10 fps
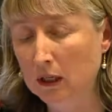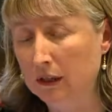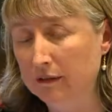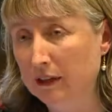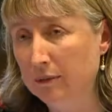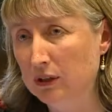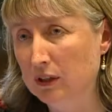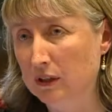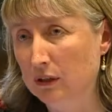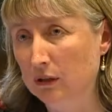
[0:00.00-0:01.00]
The framework
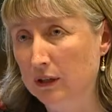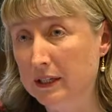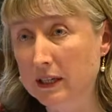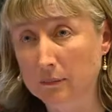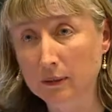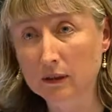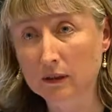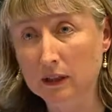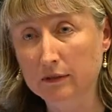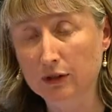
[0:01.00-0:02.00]
does include a template
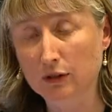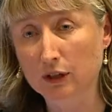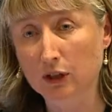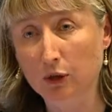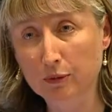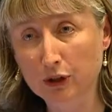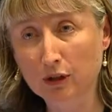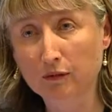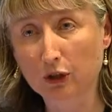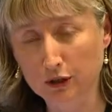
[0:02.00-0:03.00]
that gives you the option
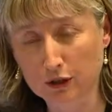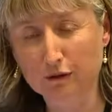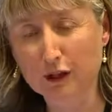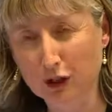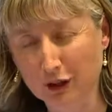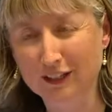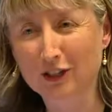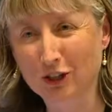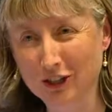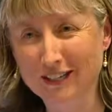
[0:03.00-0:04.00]
of lots of
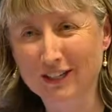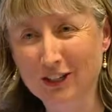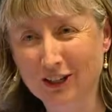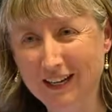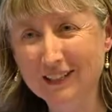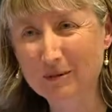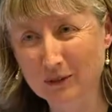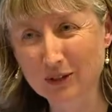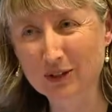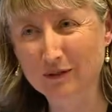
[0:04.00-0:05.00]
slot in and slot outs
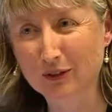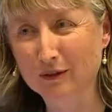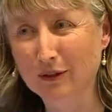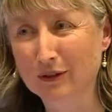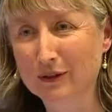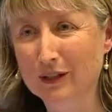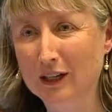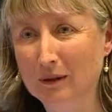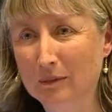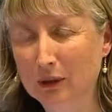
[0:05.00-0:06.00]
because of all of those
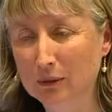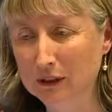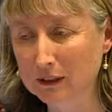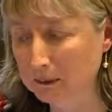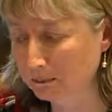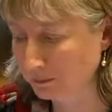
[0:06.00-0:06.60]
options.